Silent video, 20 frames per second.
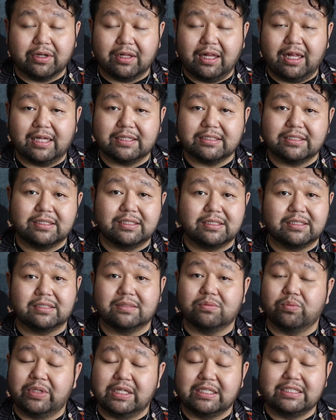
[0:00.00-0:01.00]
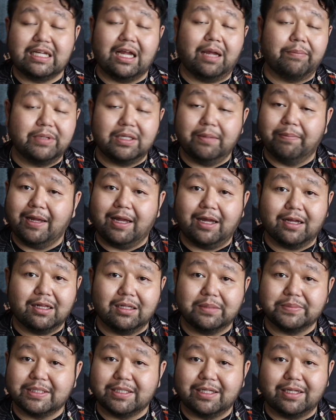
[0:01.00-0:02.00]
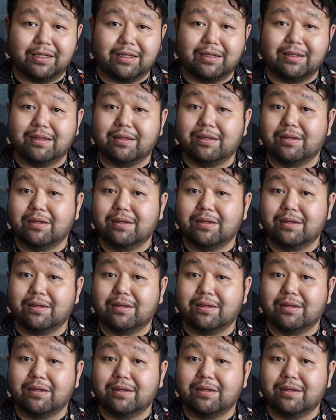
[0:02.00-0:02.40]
your glasses, when the zombie apocalypse hit,